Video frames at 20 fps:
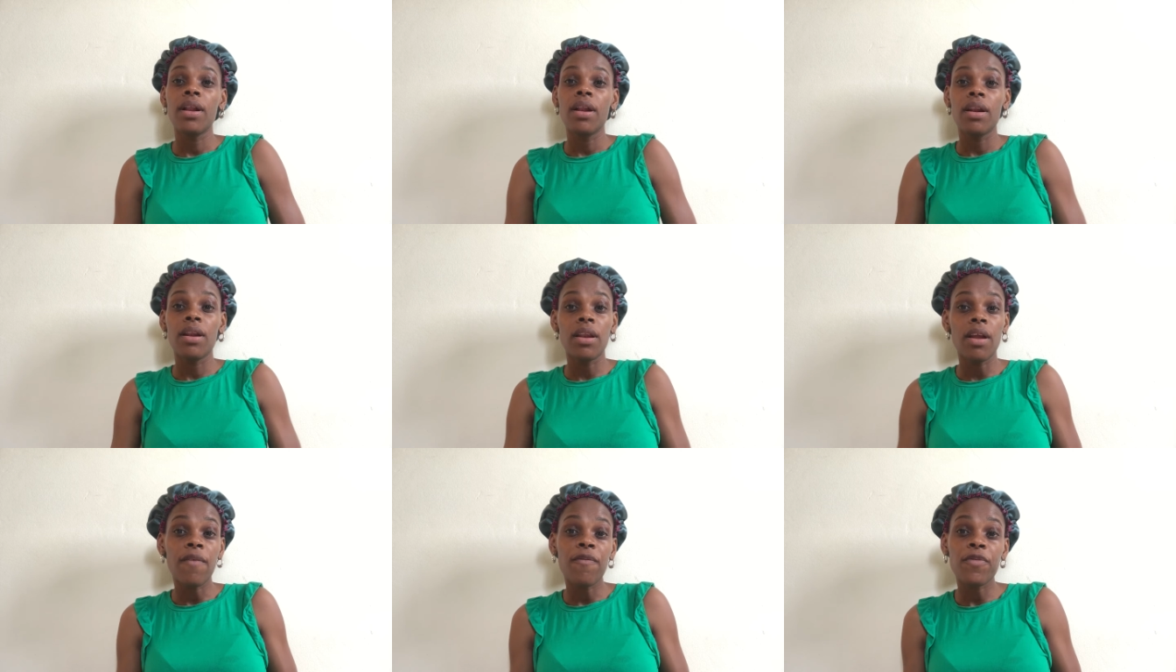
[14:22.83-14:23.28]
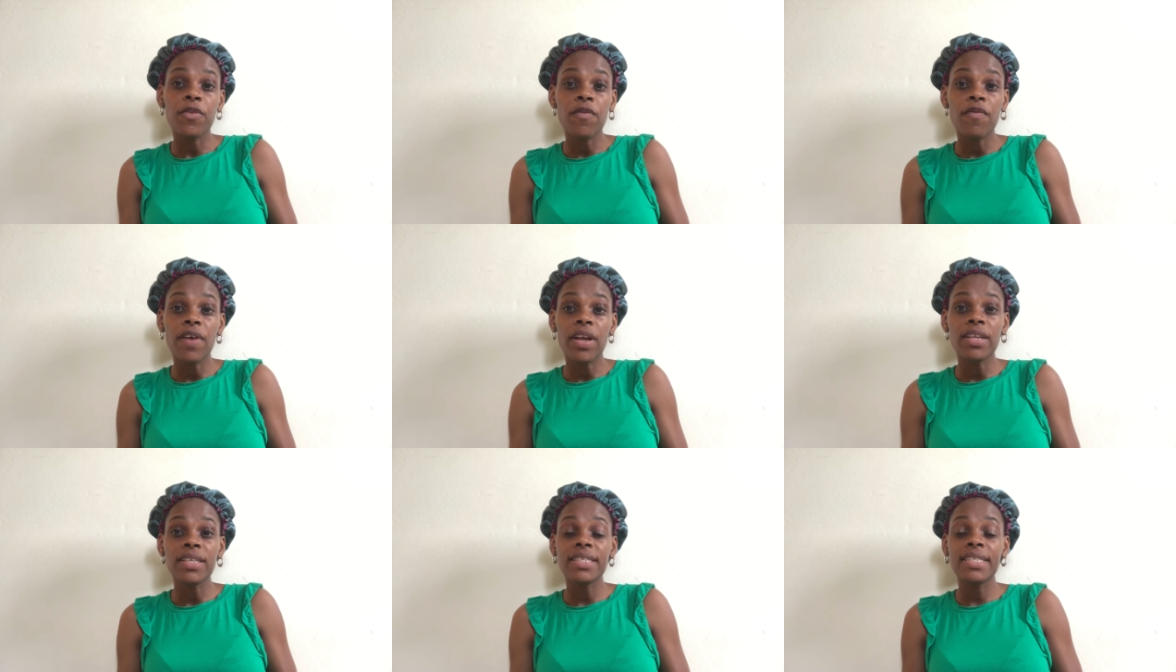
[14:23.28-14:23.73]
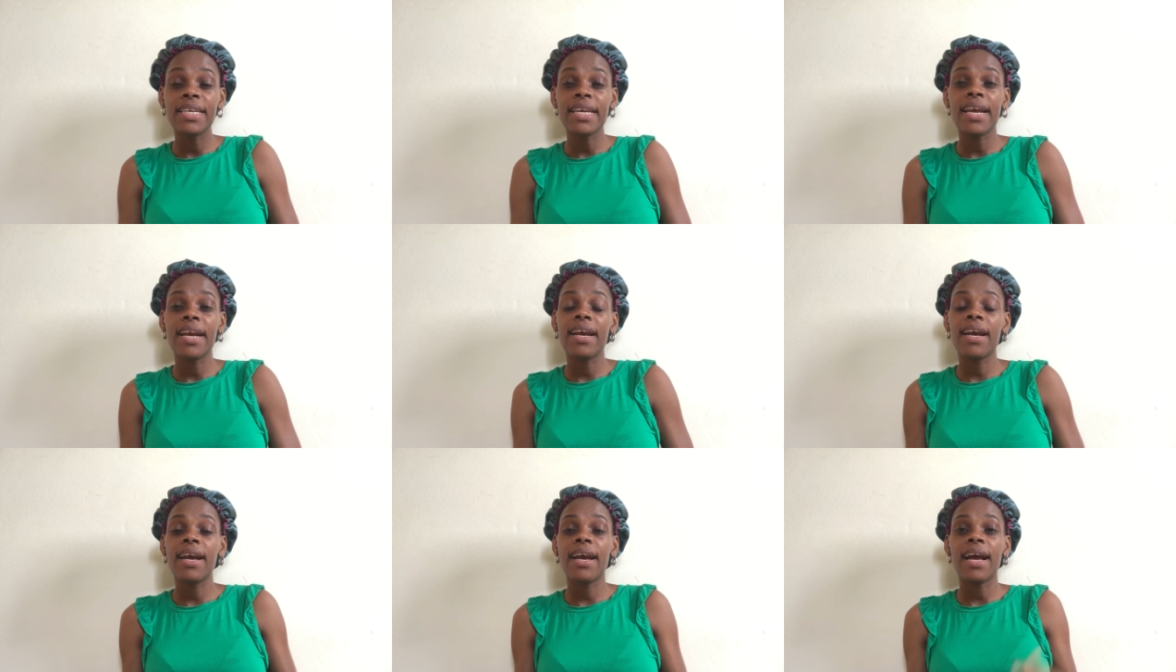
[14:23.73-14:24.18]
love to
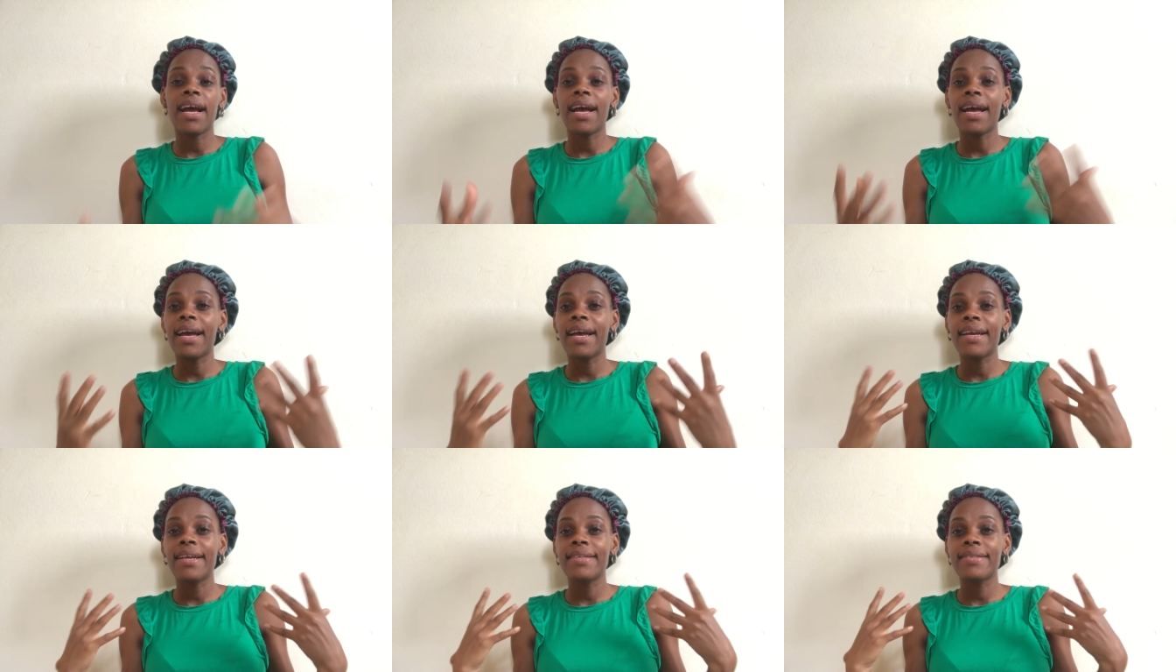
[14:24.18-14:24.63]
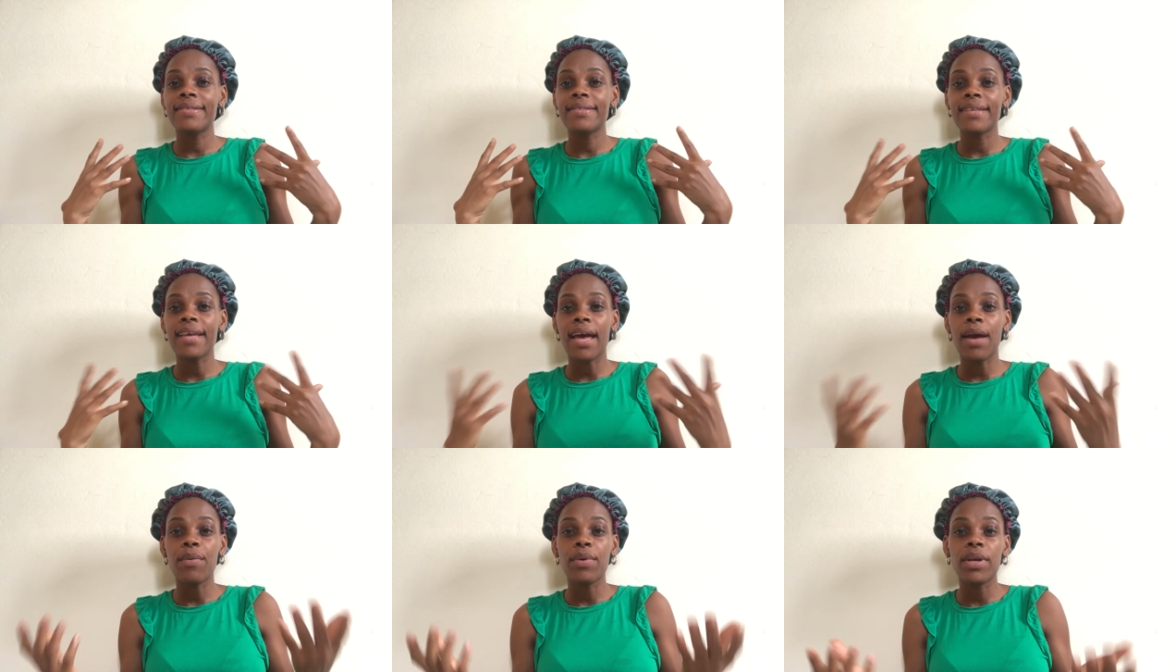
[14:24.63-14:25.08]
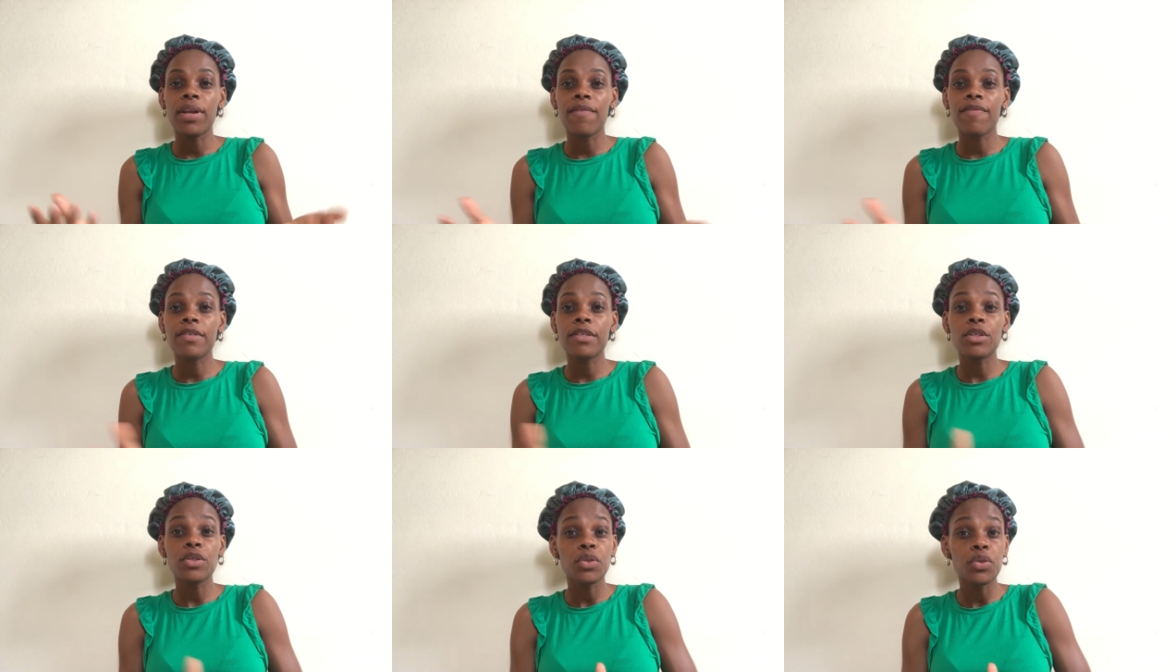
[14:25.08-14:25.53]
volunteer and I would
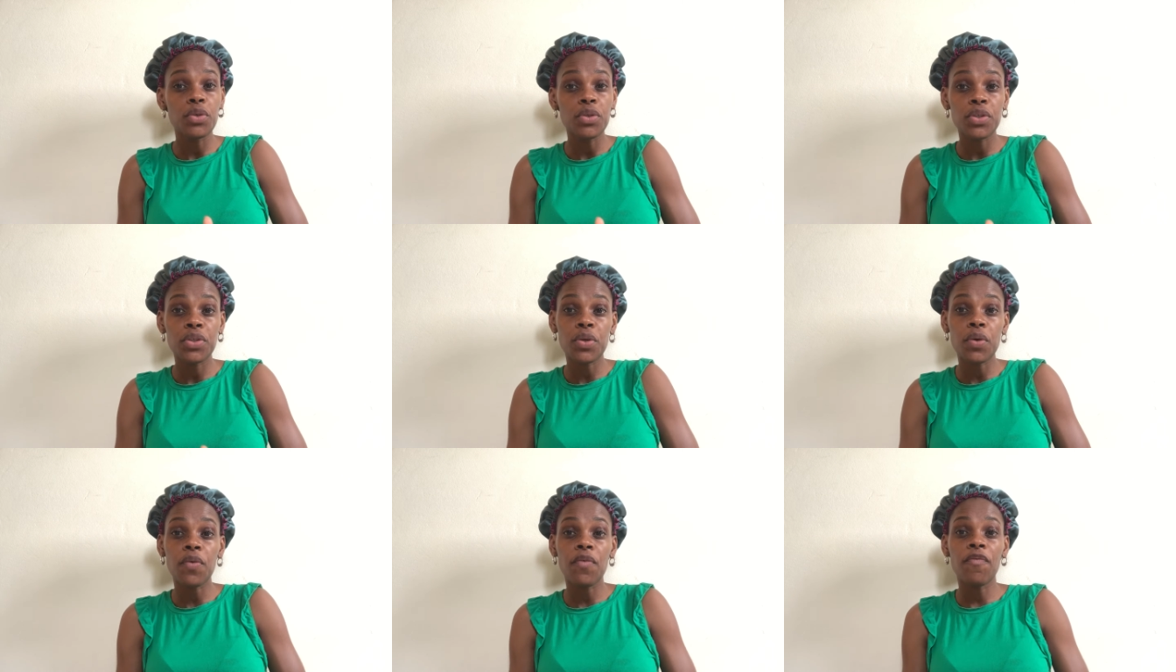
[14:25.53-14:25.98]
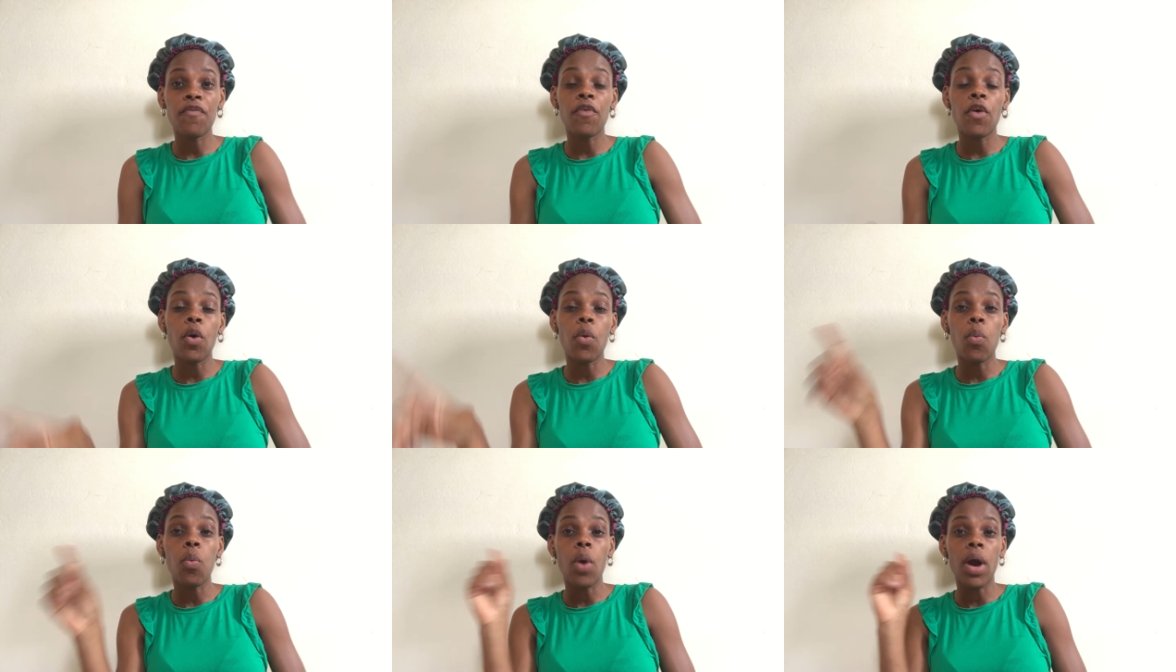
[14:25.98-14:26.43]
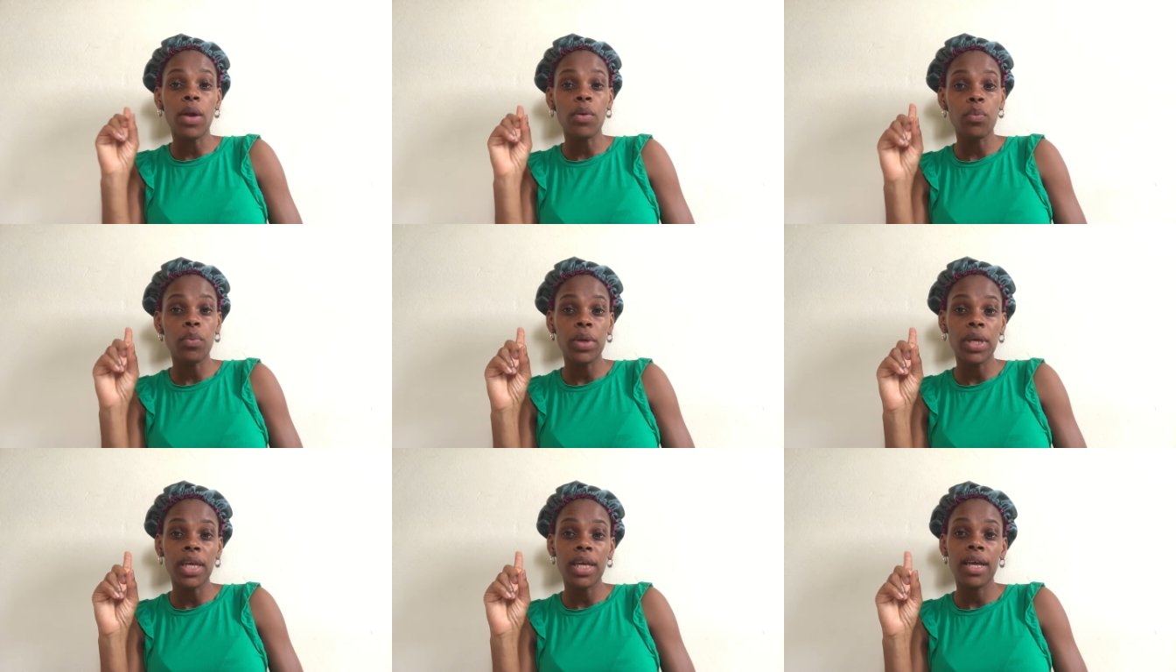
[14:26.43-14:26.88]
love to do so for
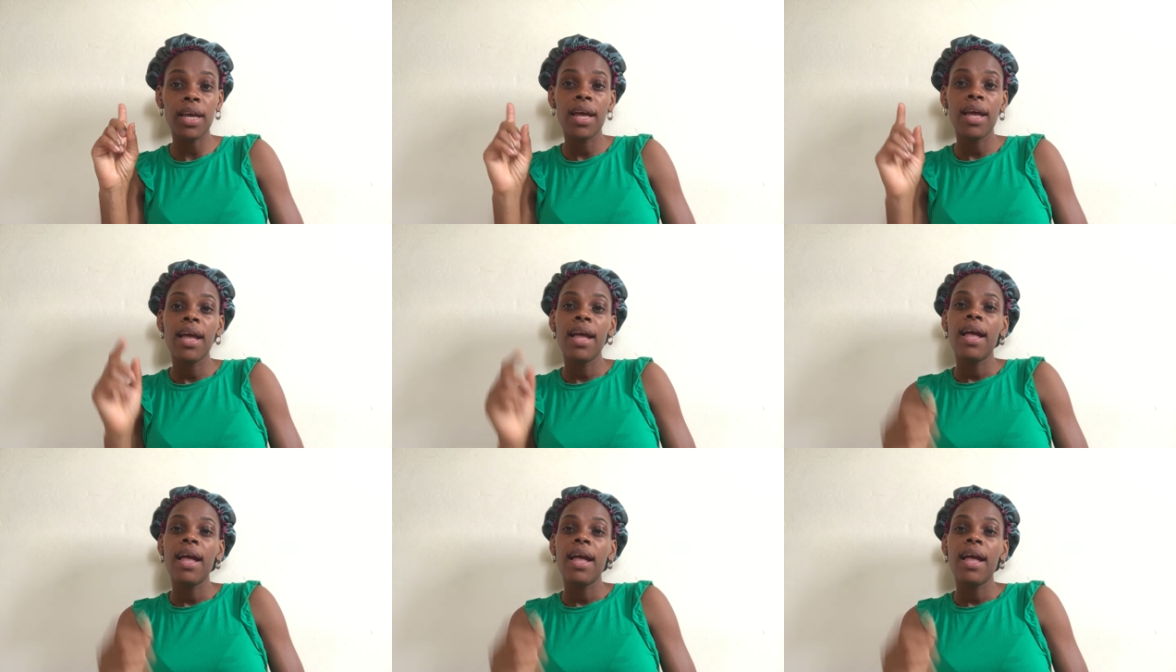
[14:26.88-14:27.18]
1 week.